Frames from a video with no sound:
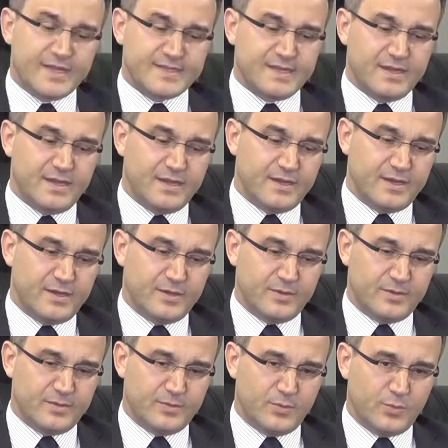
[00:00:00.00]

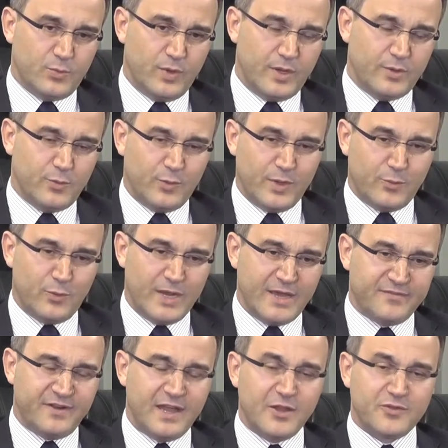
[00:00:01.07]
When I
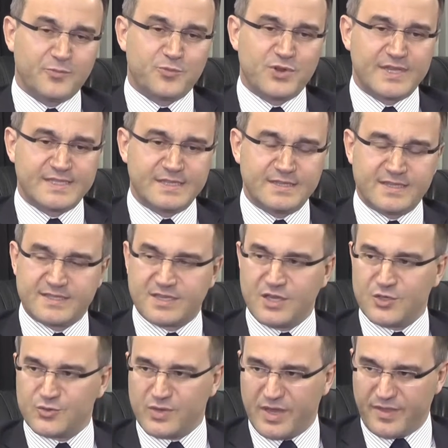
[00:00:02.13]
follow the press in this
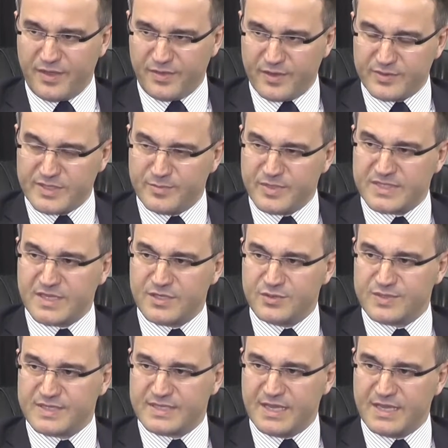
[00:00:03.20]
country, I think there is a
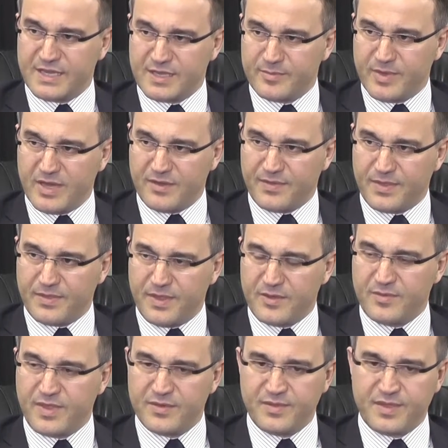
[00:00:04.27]
misunderstanding about
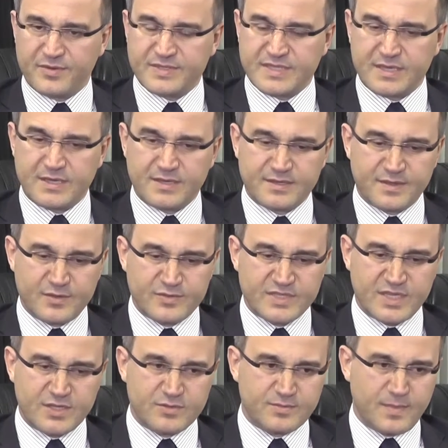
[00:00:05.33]
there is
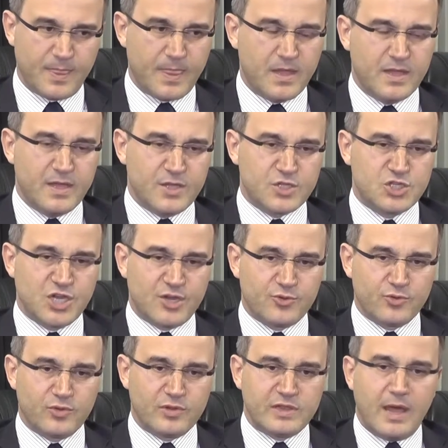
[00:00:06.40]
a
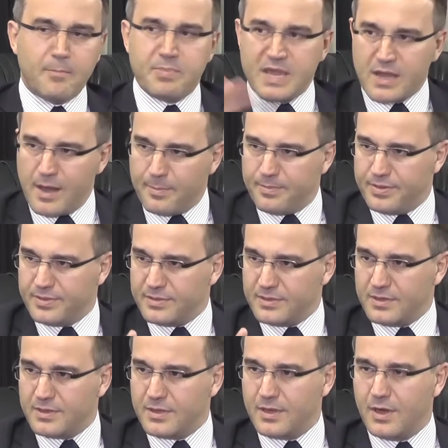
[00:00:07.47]
general lumping up
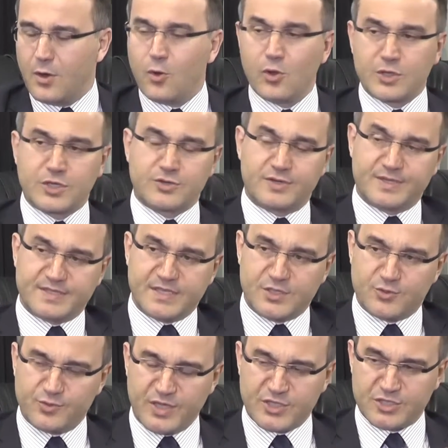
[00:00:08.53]
all Kurds in
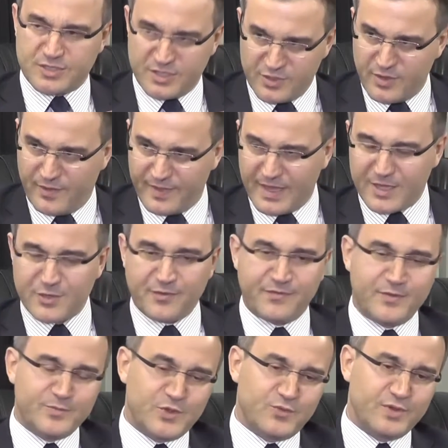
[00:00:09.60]
the region. You know that. You're
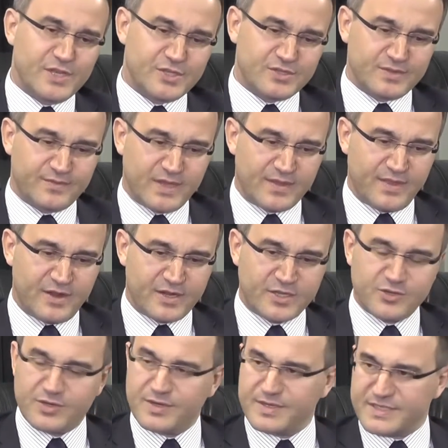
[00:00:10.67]
from the region. There are
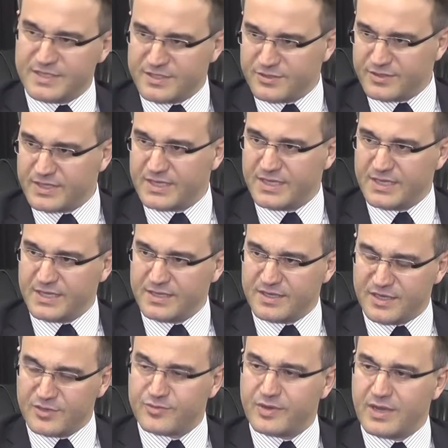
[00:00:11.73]
Kurds in Turkey, in
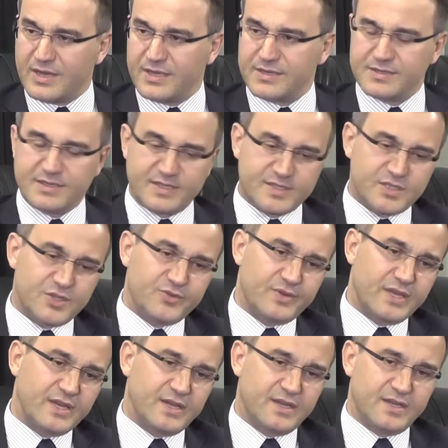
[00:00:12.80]
Iran, in
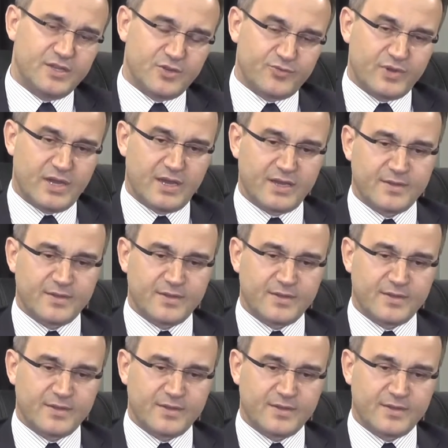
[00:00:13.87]
Syria, and Iraq.